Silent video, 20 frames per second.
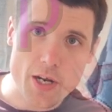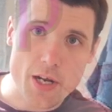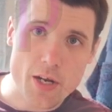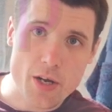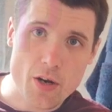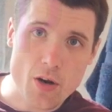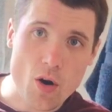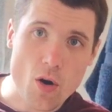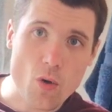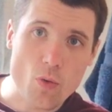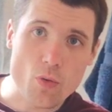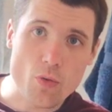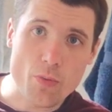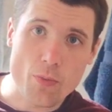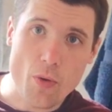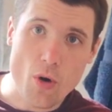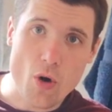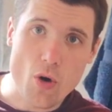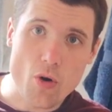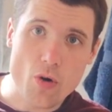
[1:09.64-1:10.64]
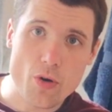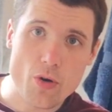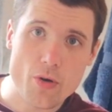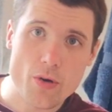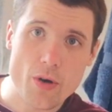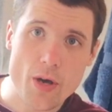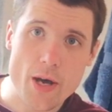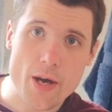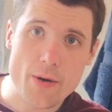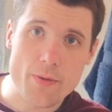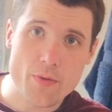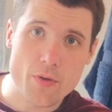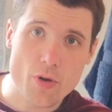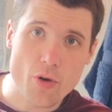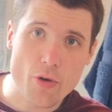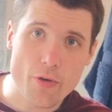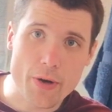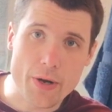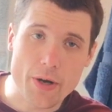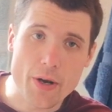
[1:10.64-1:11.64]
that it can hold more
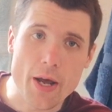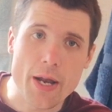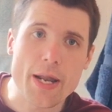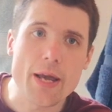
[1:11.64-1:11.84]
urine.